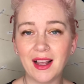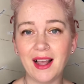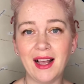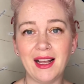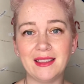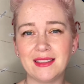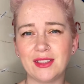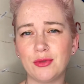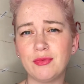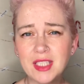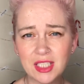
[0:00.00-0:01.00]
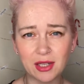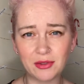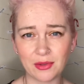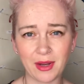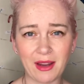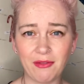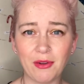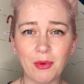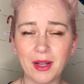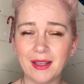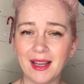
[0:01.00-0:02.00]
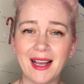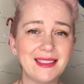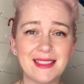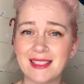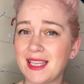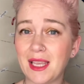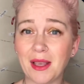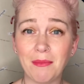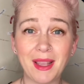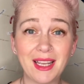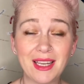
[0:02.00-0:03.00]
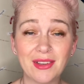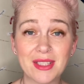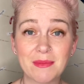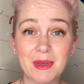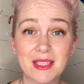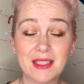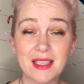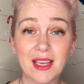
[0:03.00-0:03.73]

and to reach out to everyone and to say Merry Christmas